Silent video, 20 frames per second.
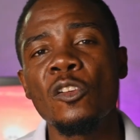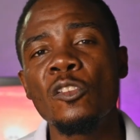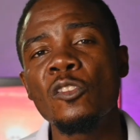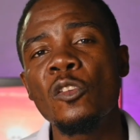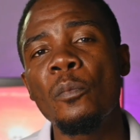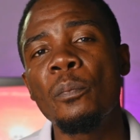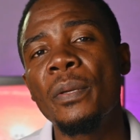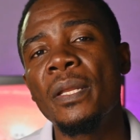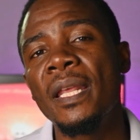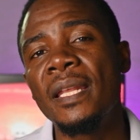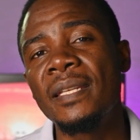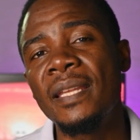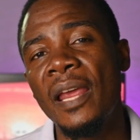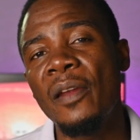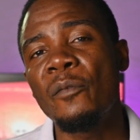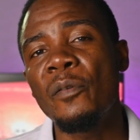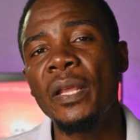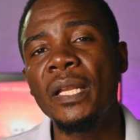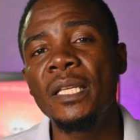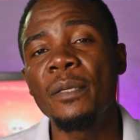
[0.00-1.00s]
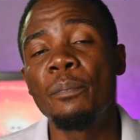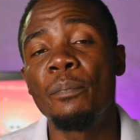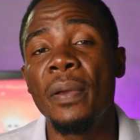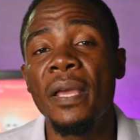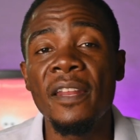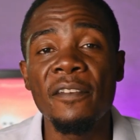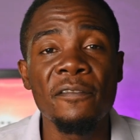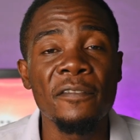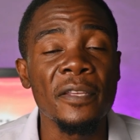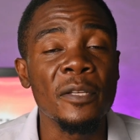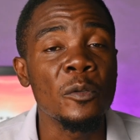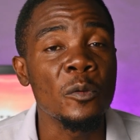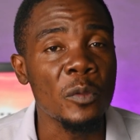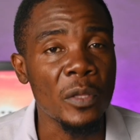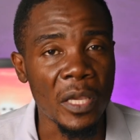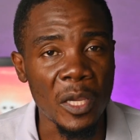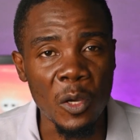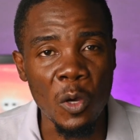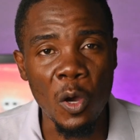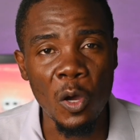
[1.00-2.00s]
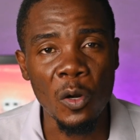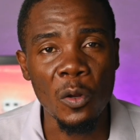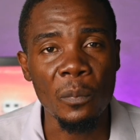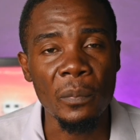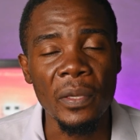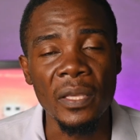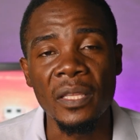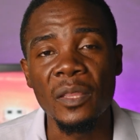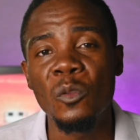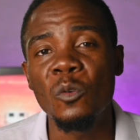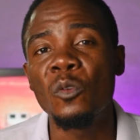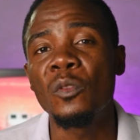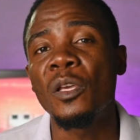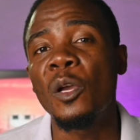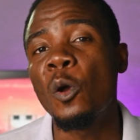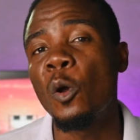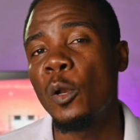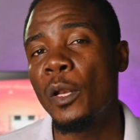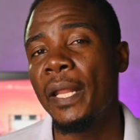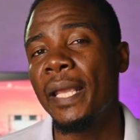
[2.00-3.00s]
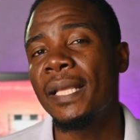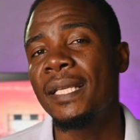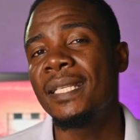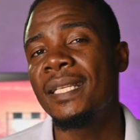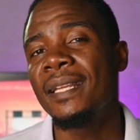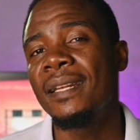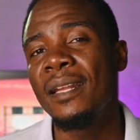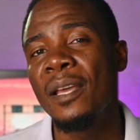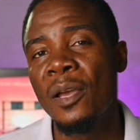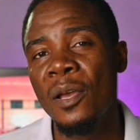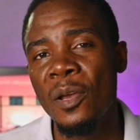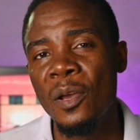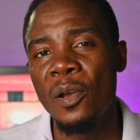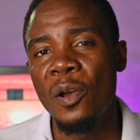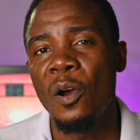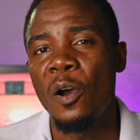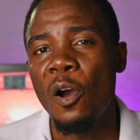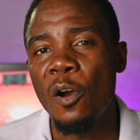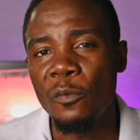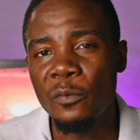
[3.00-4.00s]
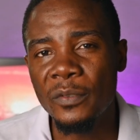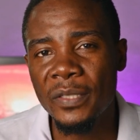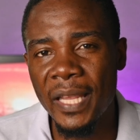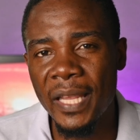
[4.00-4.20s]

also been a direct benefit to the economy through the collection of